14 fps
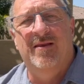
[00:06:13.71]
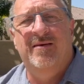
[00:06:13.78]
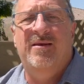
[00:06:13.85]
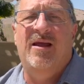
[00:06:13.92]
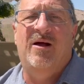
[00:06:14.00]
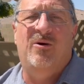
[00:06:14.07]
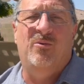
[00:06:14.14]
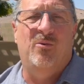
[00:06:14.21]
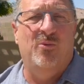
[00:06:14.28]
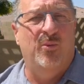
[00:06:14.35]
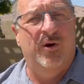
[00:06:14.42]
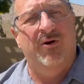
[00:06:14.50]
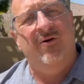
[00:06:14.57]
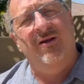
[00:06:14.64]
Now,
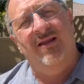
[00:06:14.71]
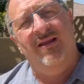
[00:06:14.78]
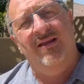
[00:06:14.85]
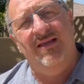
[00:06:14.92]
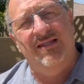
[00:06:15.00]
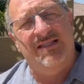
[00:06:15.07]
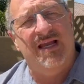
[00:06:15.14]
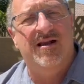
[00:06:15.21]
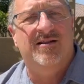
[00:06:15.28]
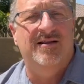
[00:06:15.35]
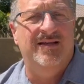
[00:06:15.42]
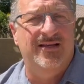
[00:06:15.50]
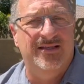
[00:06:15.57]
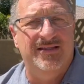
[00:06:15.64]
where again
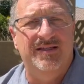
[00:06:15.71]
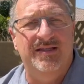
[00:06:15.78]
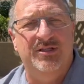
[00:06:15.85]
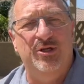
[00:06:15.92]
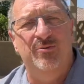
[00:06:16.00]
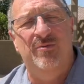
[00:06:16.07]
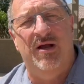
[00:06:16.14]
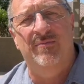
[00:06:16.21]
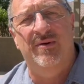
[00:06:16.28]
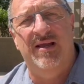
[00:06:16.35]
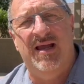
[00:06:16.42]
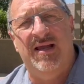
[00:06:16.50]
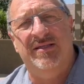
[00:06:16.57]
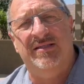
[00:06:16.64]
exactly is this, you might
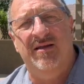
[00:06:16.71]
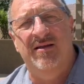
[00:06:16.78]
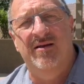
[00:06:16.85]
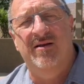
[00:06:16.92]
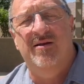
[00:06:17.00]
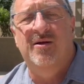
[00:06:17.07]
be asking?